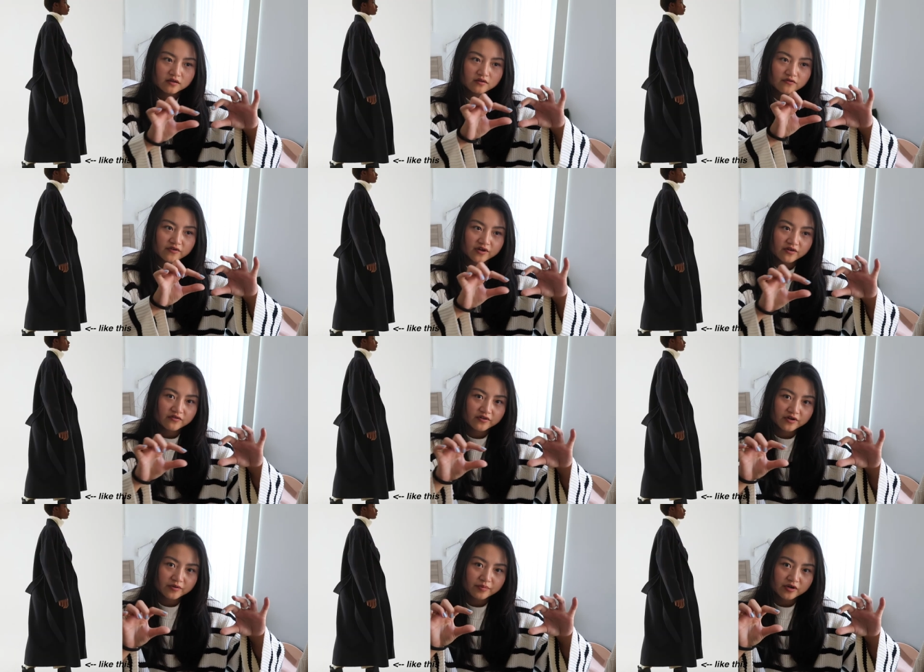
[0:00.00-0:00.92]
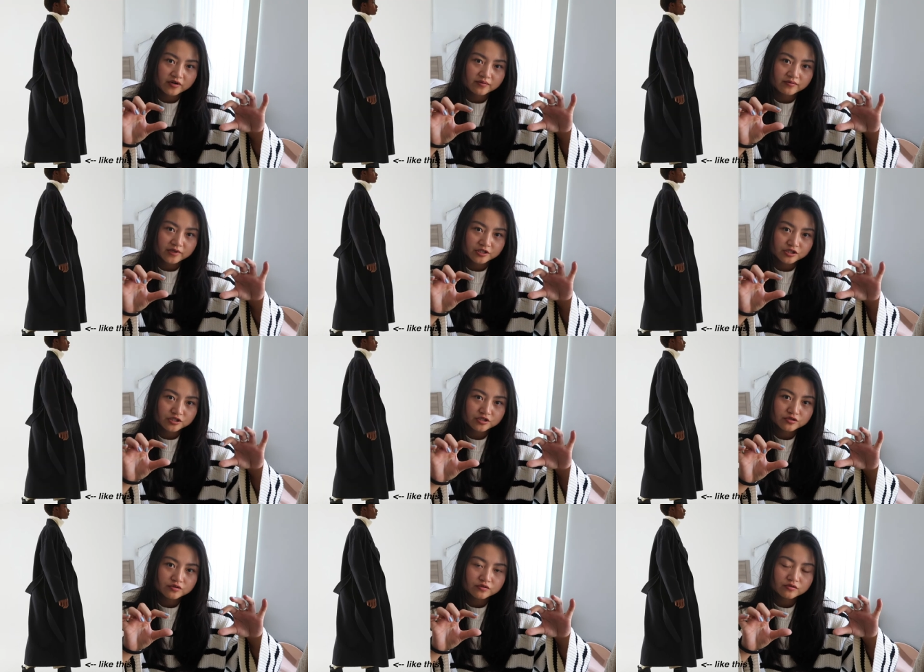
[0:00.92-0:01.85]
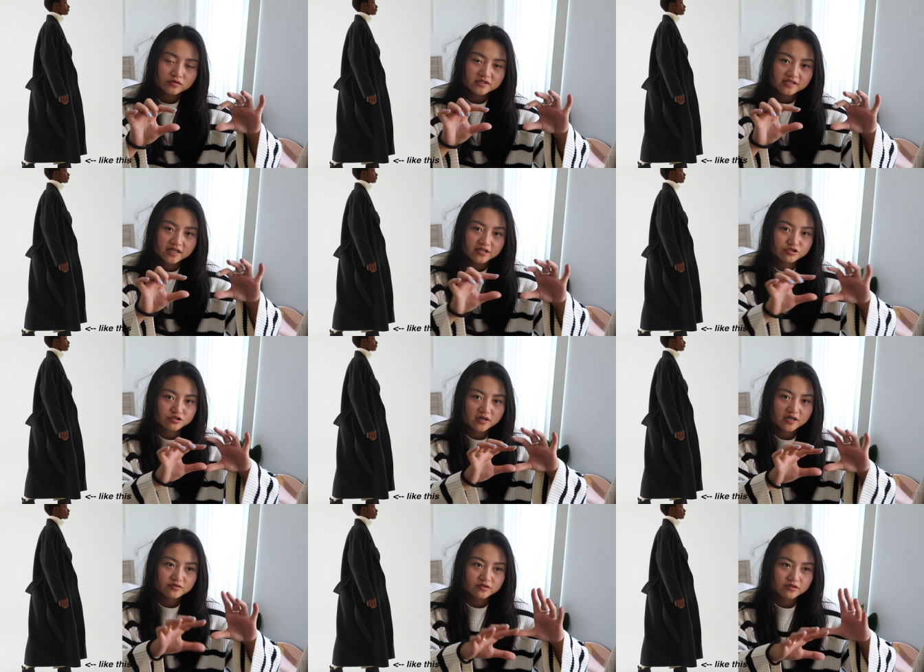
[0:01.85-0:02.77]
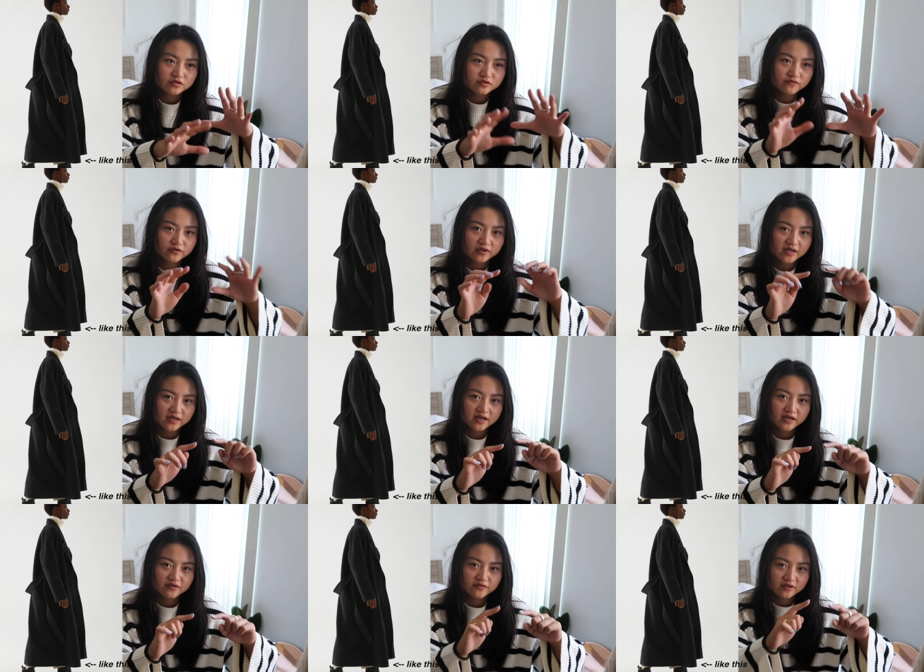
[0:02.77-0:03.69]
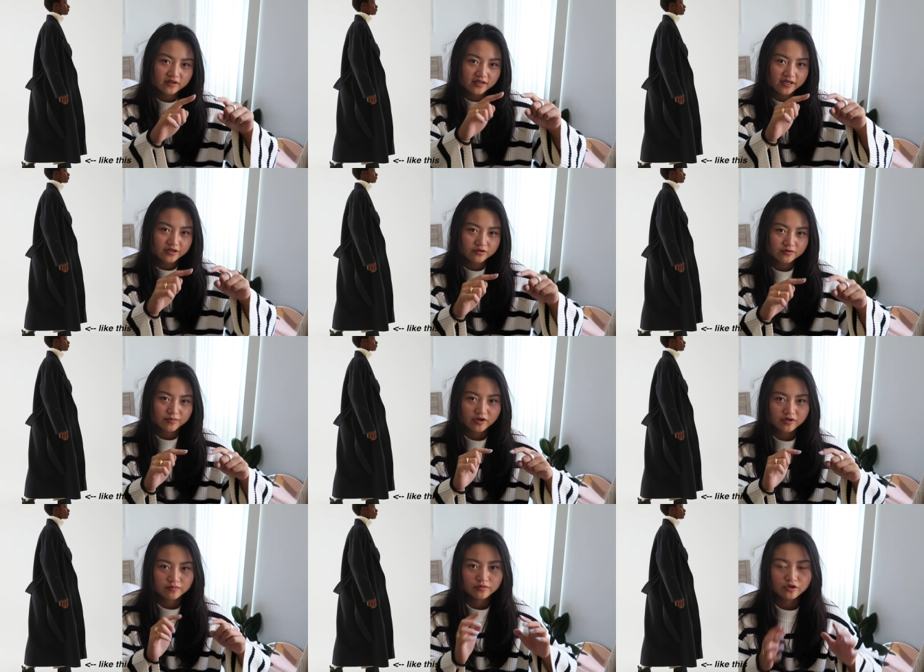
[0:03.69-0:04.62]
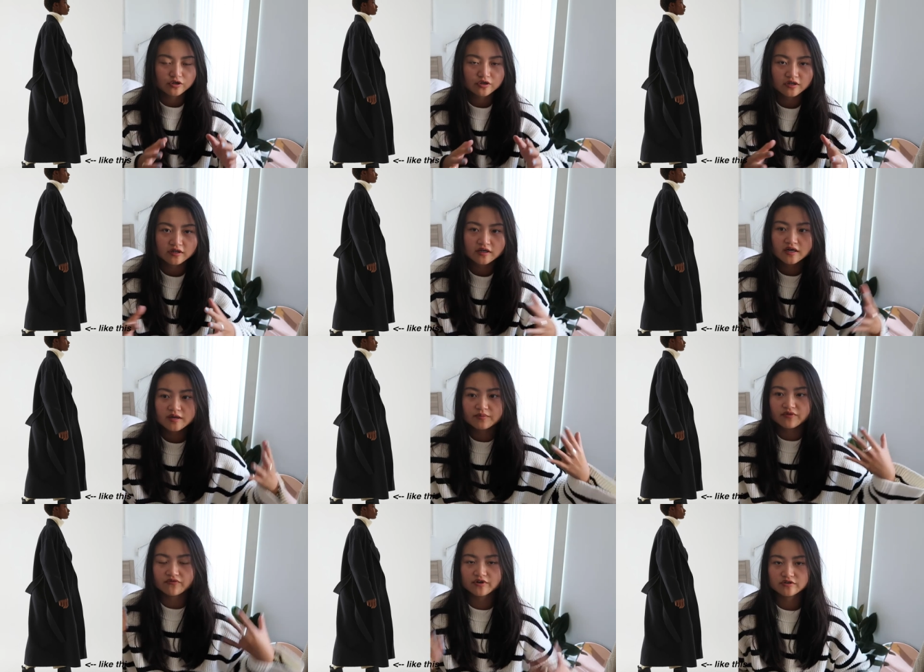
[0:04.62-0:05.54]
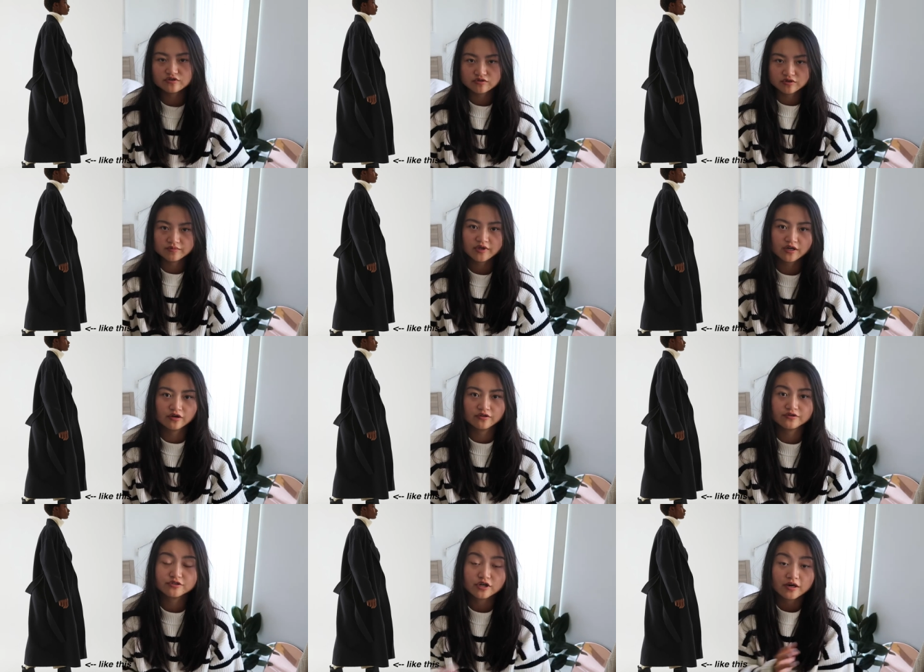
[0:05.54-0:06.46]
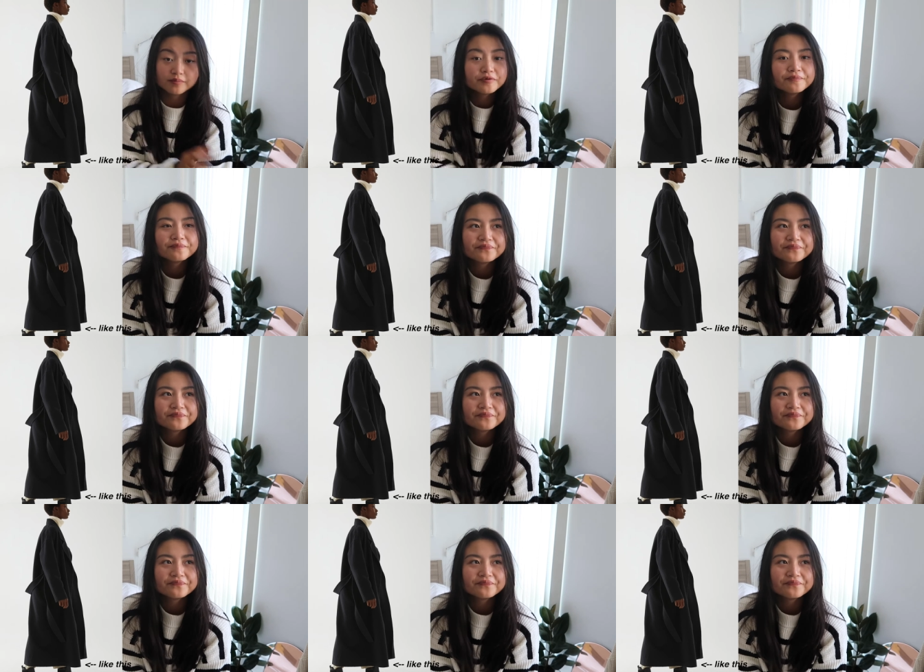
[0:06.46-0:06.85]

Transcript: the very, very bottom of my shoe slash trousers for that kind of a layered bottom look, but very streamlined on the top.